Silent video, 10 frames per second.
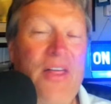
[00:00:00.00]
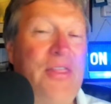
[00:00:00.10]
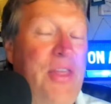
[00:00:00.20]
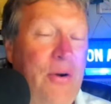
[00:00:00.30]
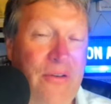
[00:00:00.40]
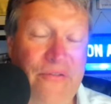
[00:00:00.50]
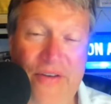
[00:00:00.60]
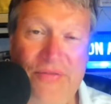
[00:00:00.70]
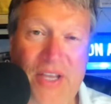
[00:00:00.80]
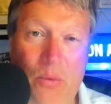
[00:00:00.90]
They're to
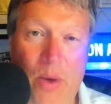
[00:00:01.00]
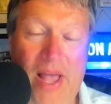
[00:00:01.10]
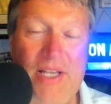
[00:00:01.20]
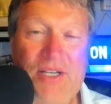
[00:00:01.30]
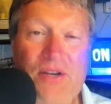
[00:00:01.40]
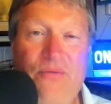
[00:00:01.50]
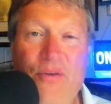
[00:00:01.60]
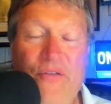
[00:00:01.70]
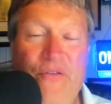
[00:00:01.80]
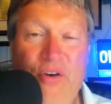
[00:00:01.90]
50 wins
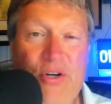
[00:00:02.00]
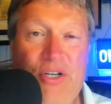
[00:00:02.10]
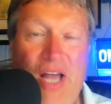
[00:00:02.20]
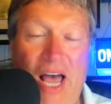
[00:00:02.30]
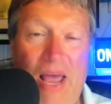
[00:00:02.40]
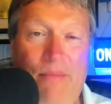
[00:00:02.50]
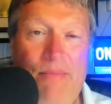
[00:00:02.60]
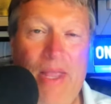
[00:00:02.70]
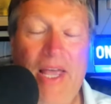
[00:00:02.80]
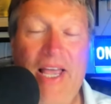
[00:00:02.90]
for the first
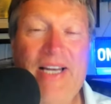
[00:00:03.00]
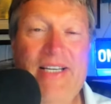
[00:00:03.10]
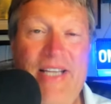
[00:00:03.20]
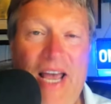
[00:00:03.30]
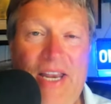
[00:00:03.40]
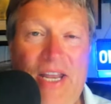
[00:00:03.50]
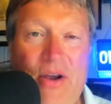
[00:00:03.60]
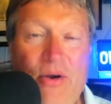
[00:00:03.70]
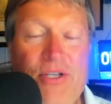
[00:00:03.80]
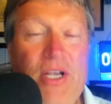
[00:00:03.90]
time in 10
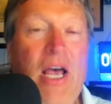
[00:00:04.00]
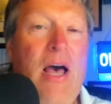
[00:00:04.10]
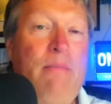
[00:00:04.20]
years